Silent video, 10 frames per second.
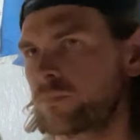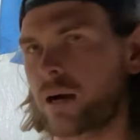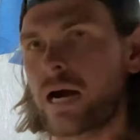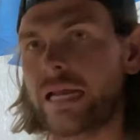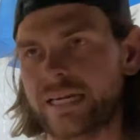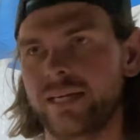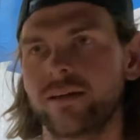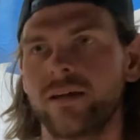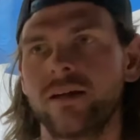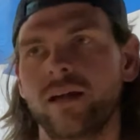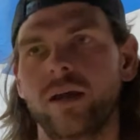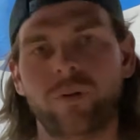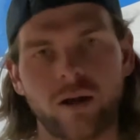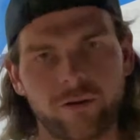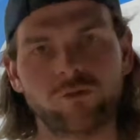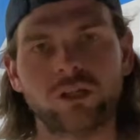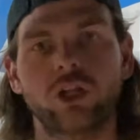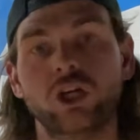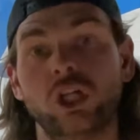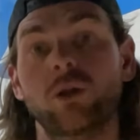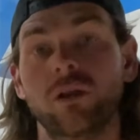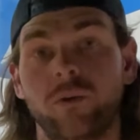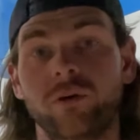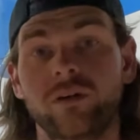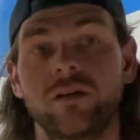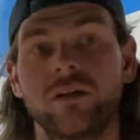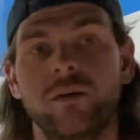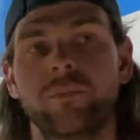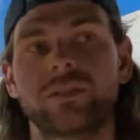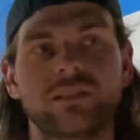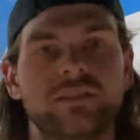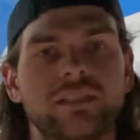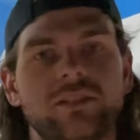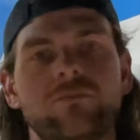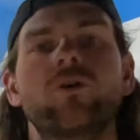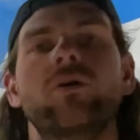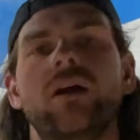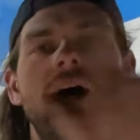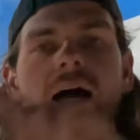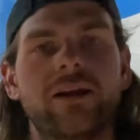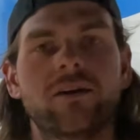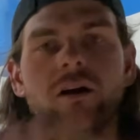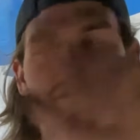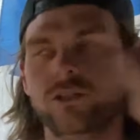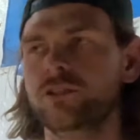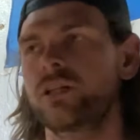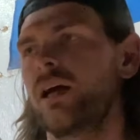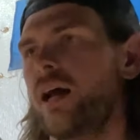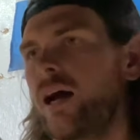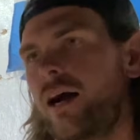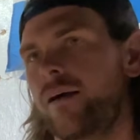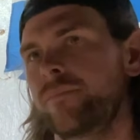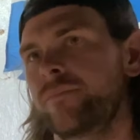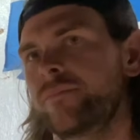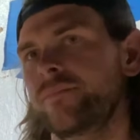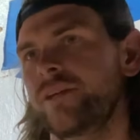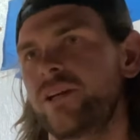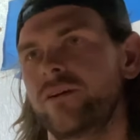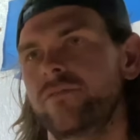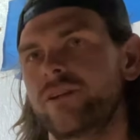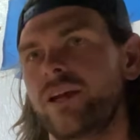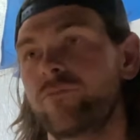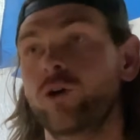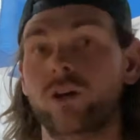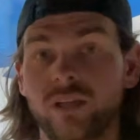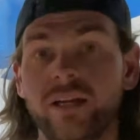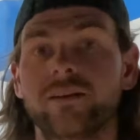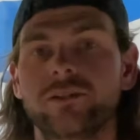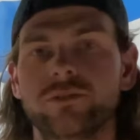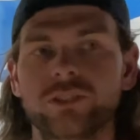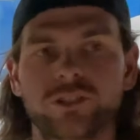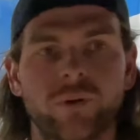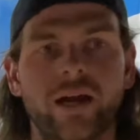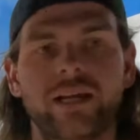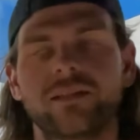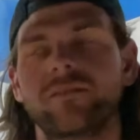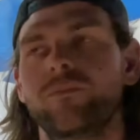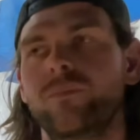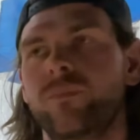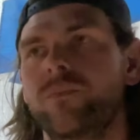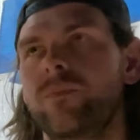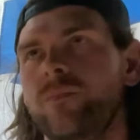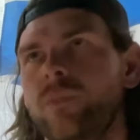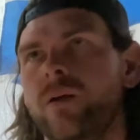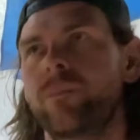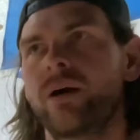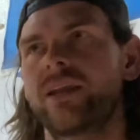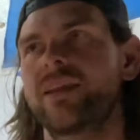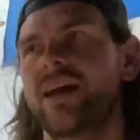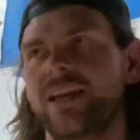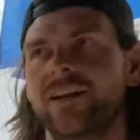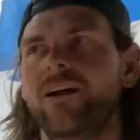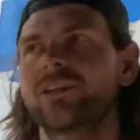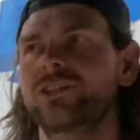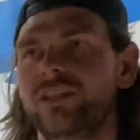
body, it probably would look lower. But since these are more higher arched, you have more clearance, which is great. But then on a